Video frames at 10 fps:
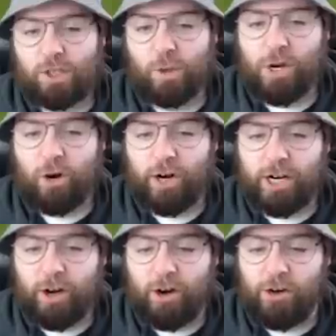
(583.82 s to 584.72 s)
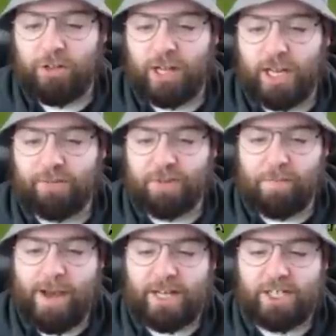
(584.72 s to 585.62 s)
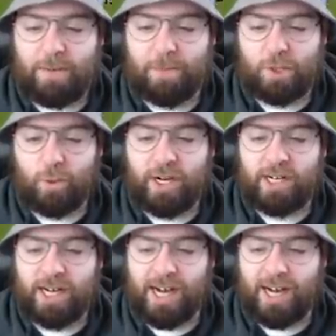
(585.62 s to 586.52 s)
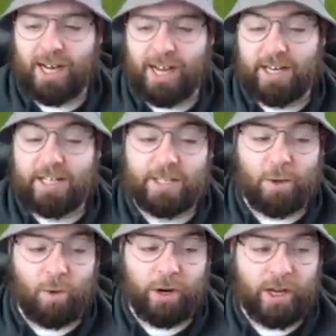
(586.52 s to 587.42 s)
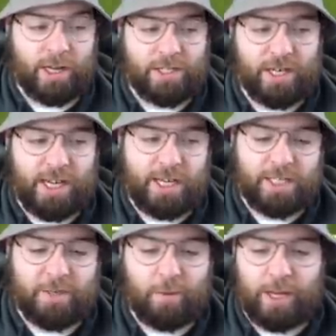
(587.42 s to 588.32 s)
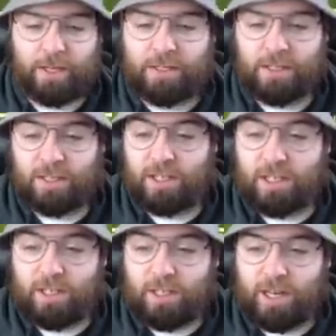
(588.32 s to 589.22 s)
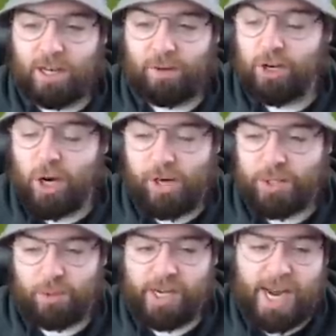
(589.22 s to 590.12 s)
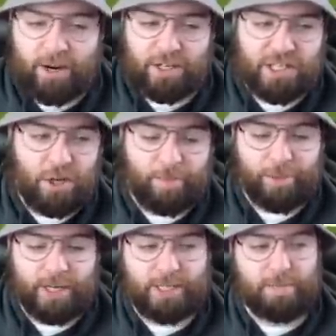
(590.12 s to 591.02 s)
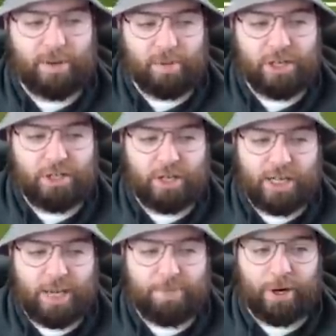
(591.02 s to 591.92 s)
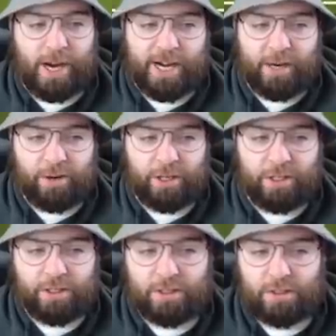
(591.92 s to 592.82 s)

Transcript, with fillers: So we already know on the left the matchup between Carr and his corner is an easy win. I'm not going to it now because he's not pressing, but we just got to keep an eye out on it.